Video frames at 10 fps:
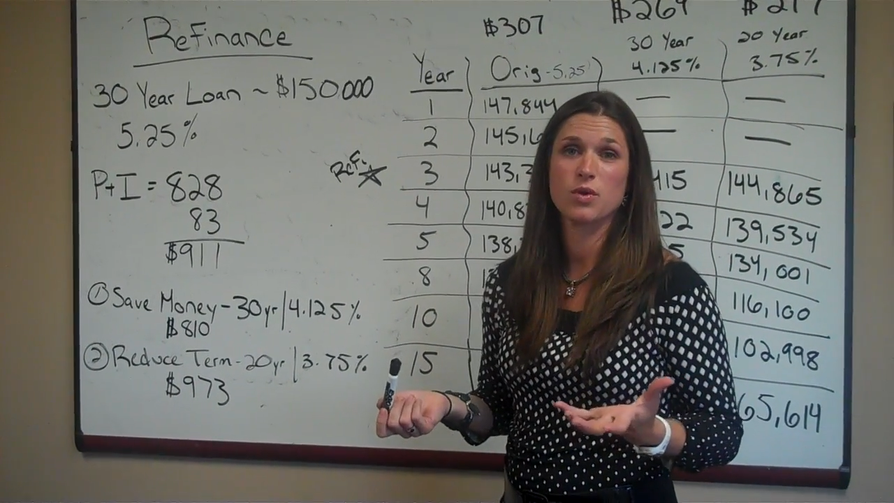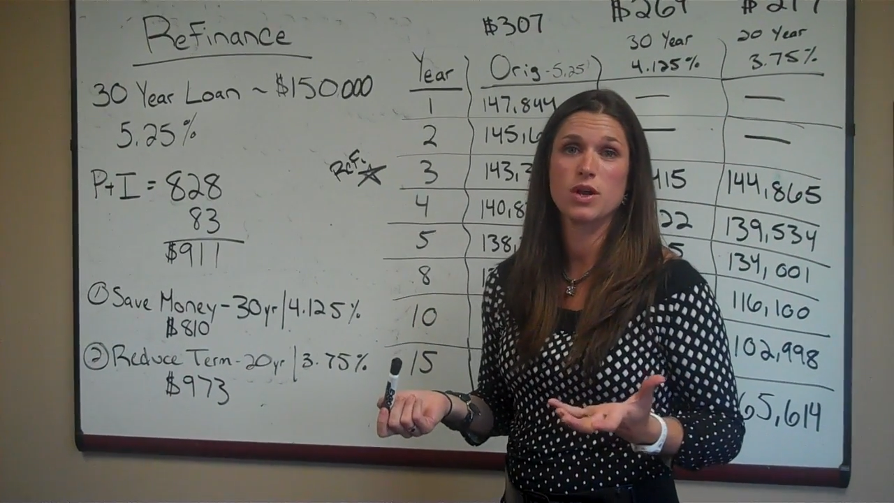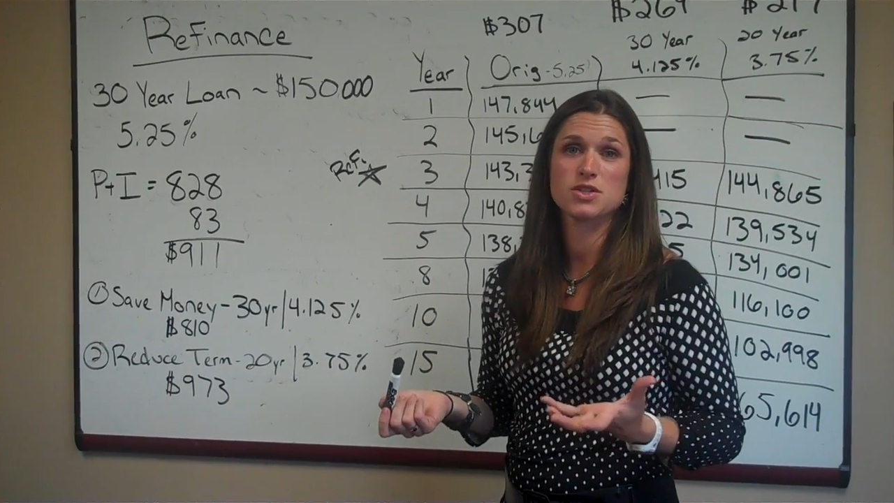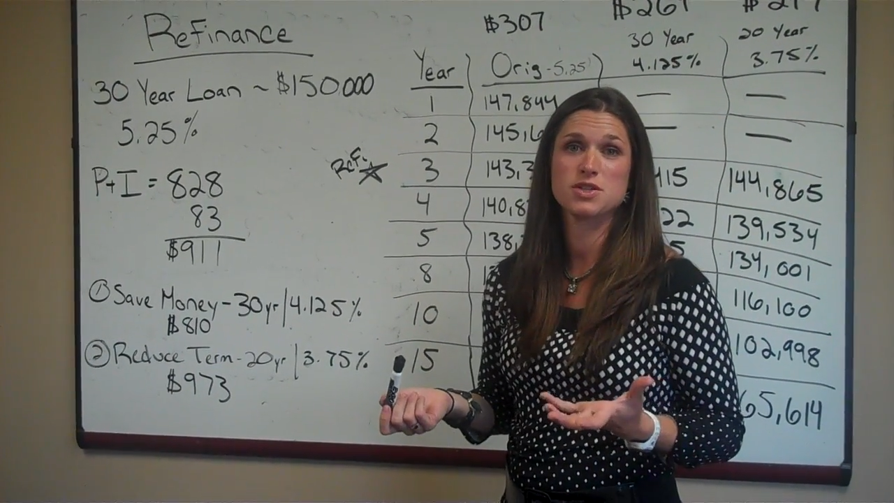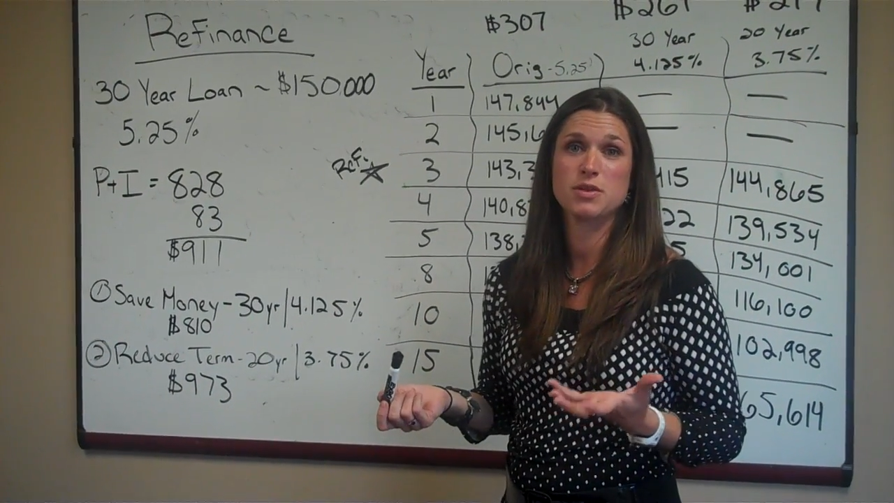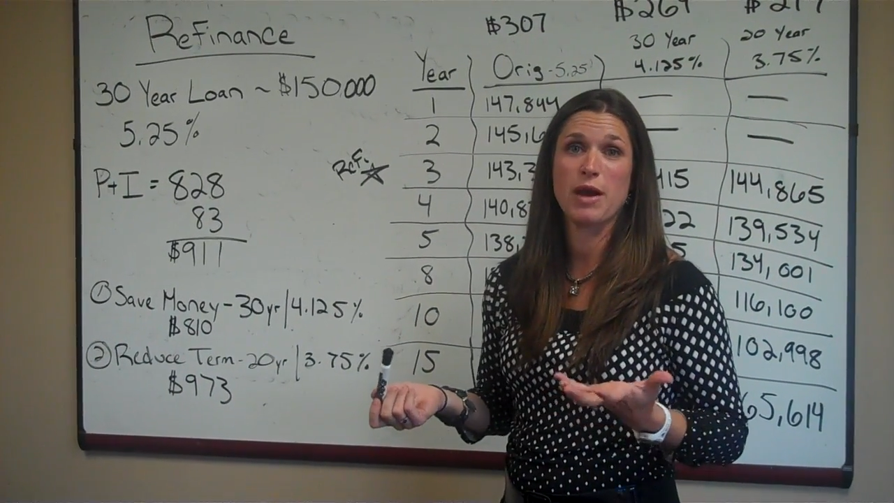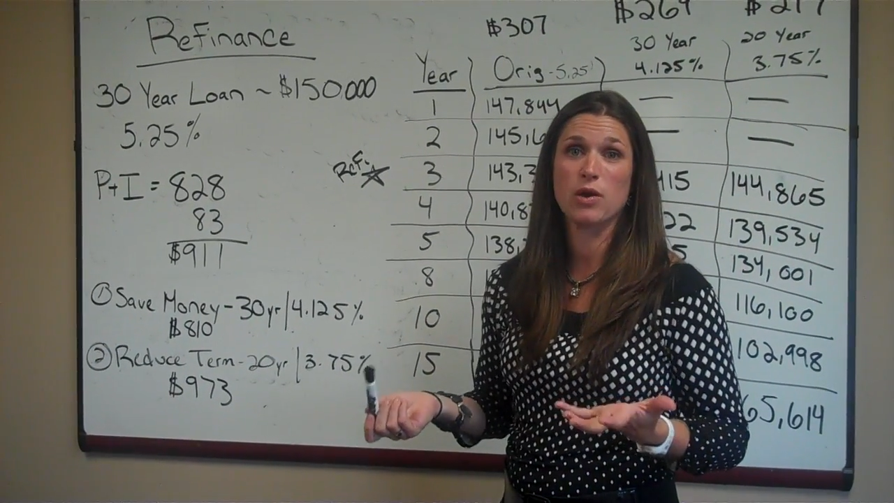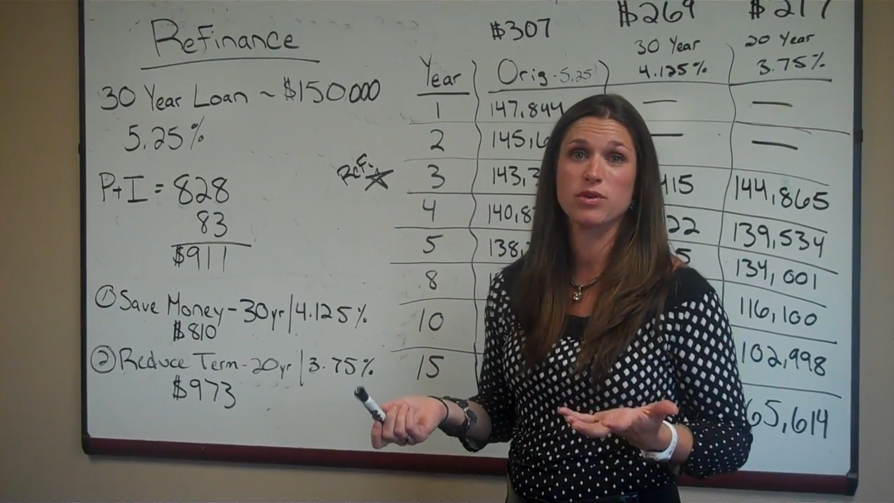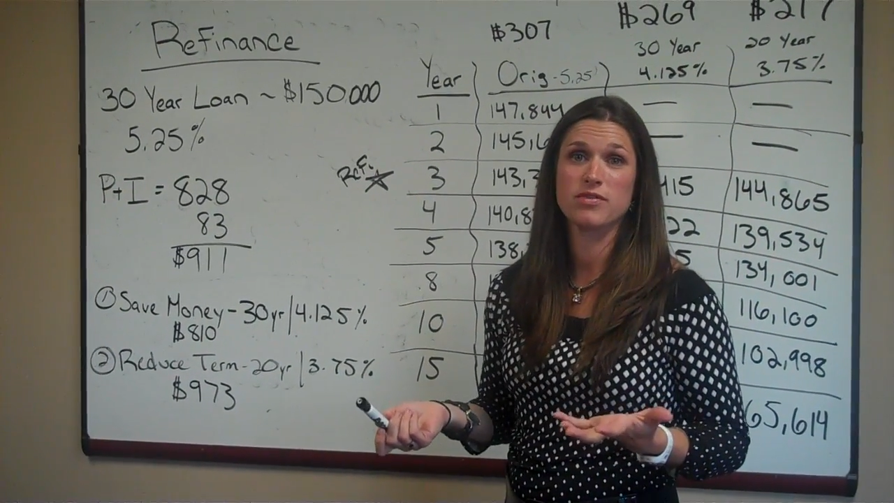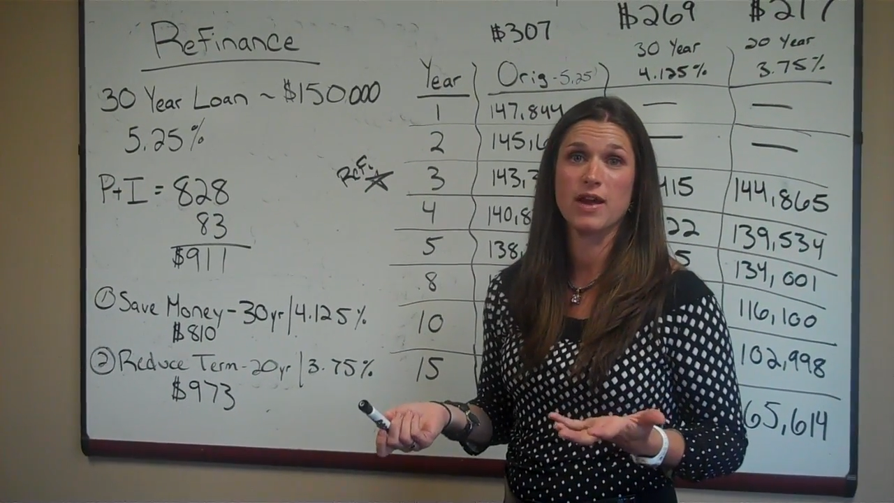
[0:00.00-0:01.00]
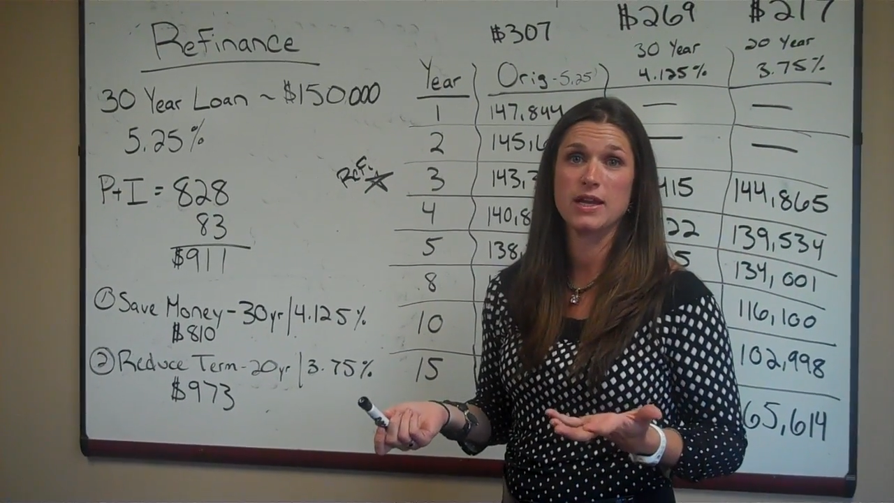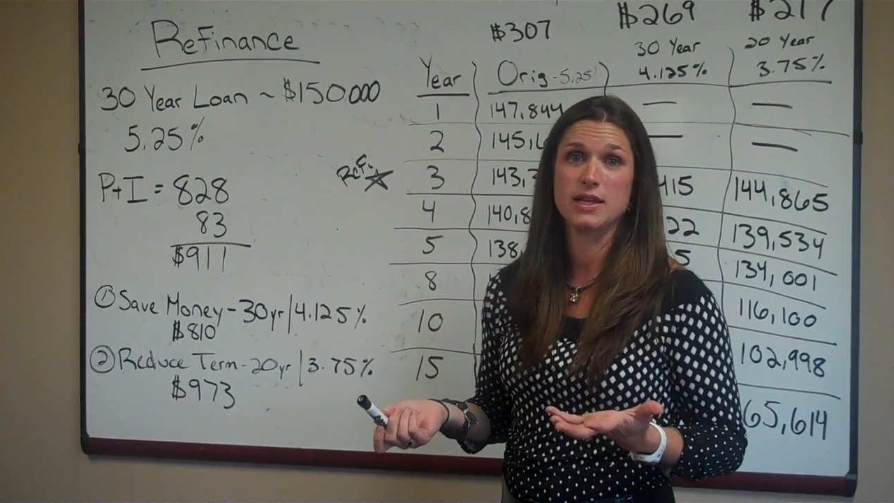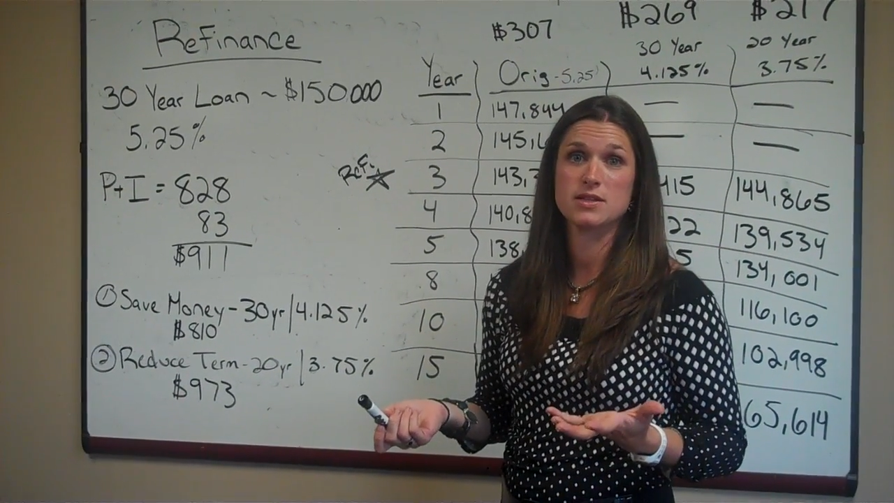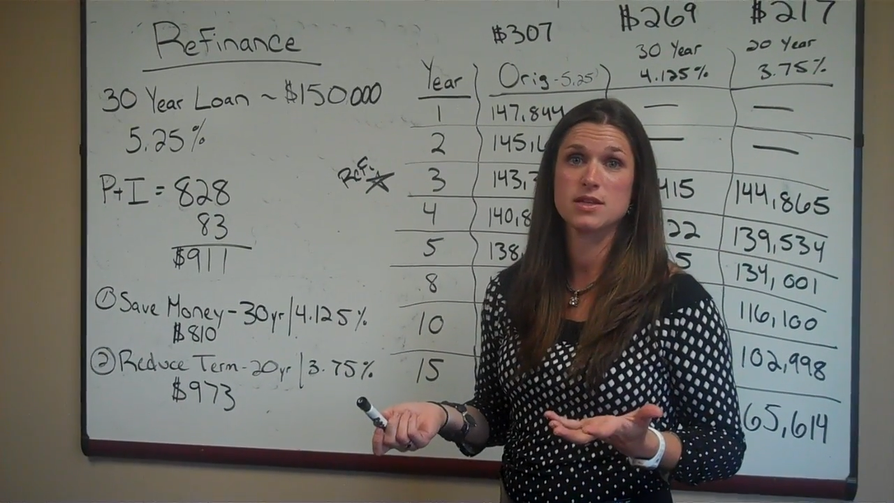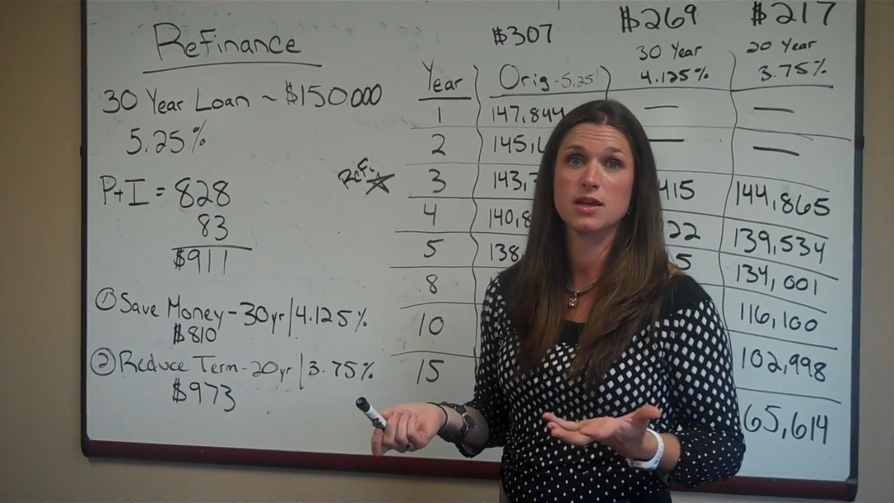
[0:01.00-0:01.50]
questions about
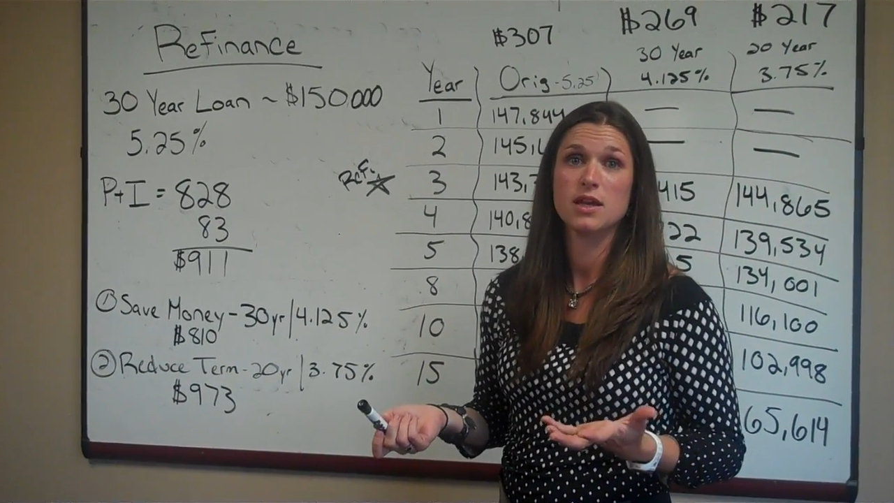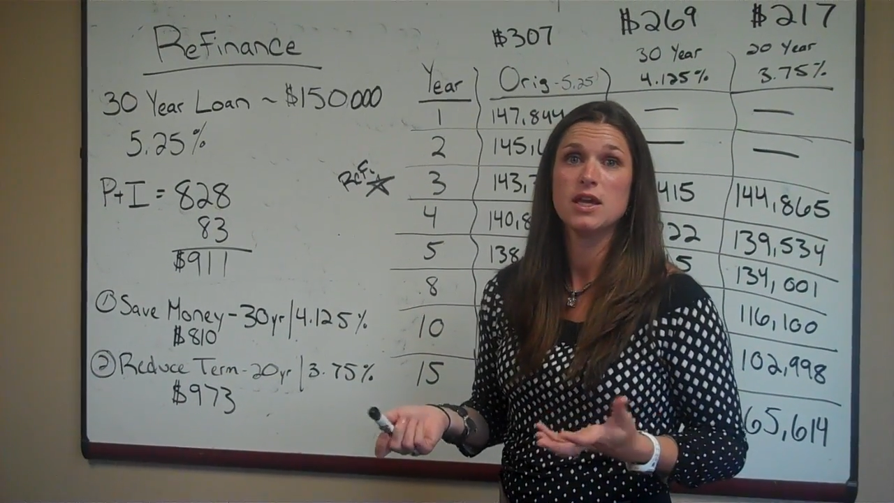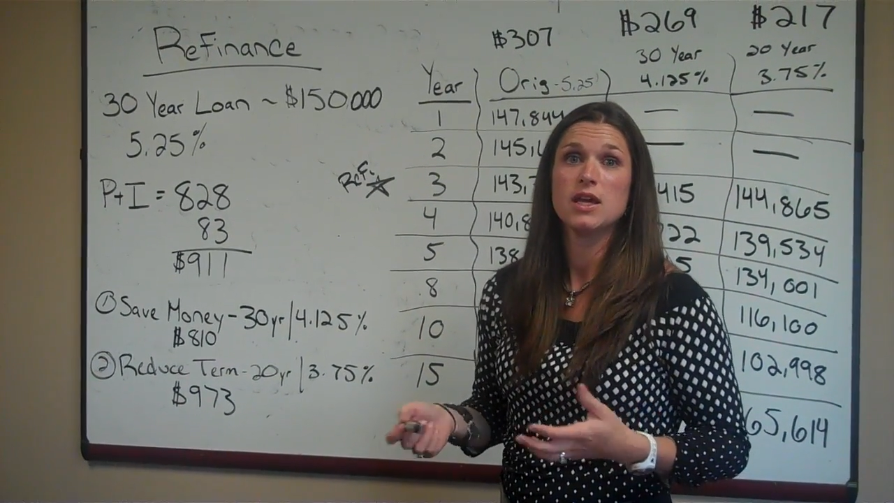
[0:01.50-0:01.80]
refinancing.